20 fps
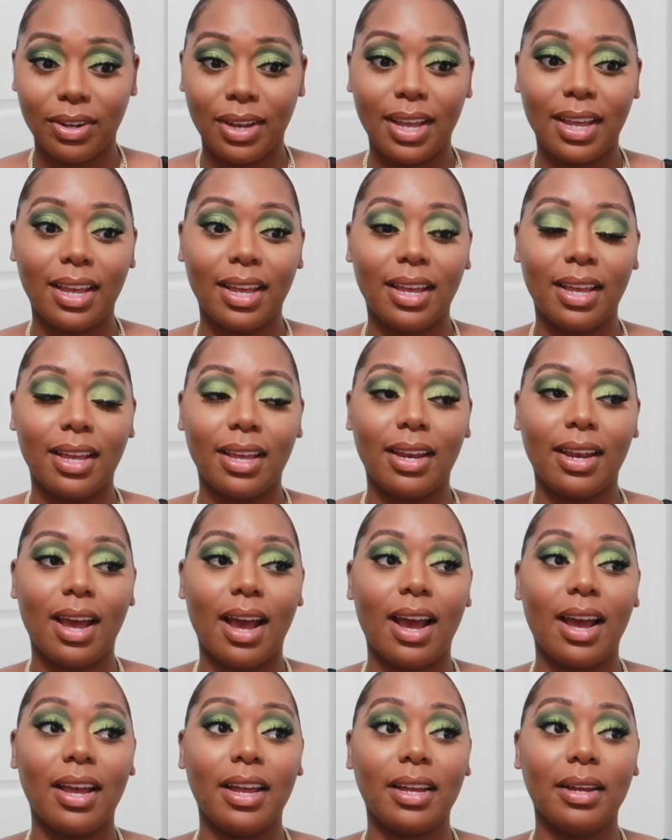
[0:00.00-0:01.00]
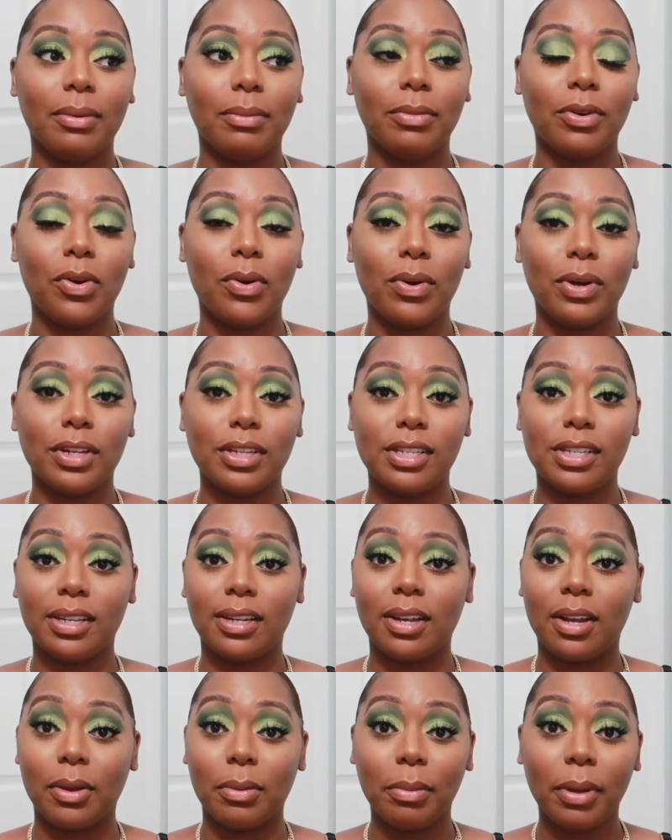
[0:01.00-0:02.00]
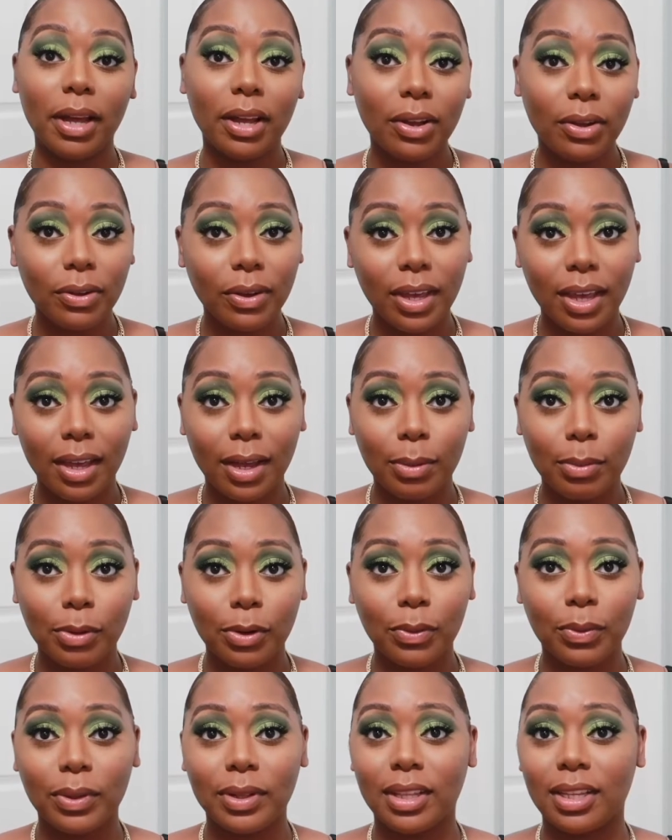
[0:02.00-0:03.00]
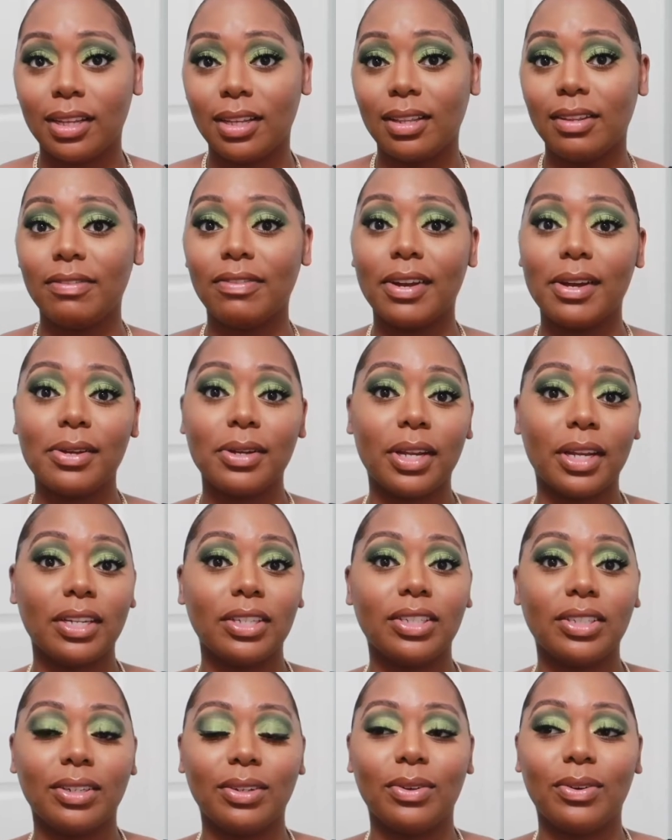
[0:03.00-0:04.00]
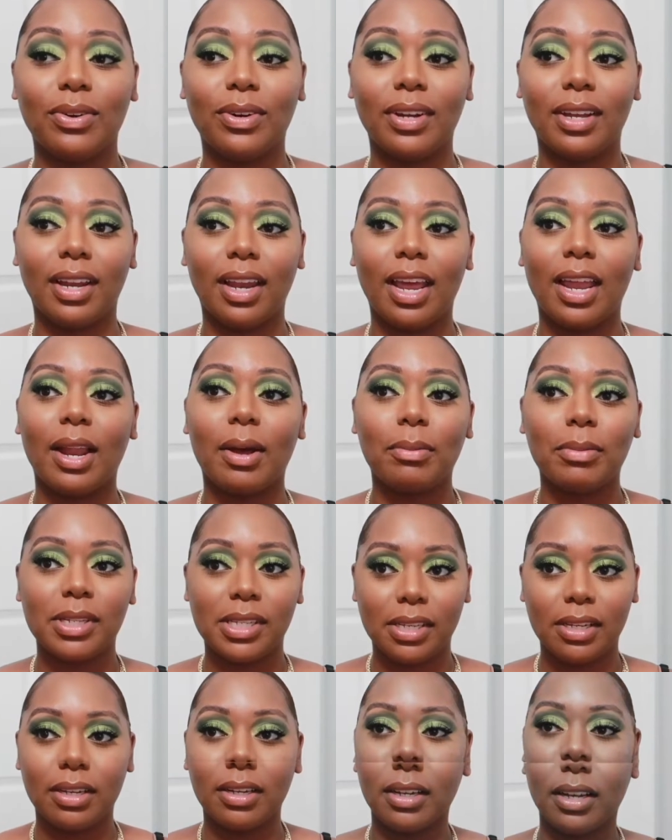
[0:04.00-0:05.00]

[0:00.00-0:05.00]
and I am going to come back on camera with the other foundation on and I'm gonna tell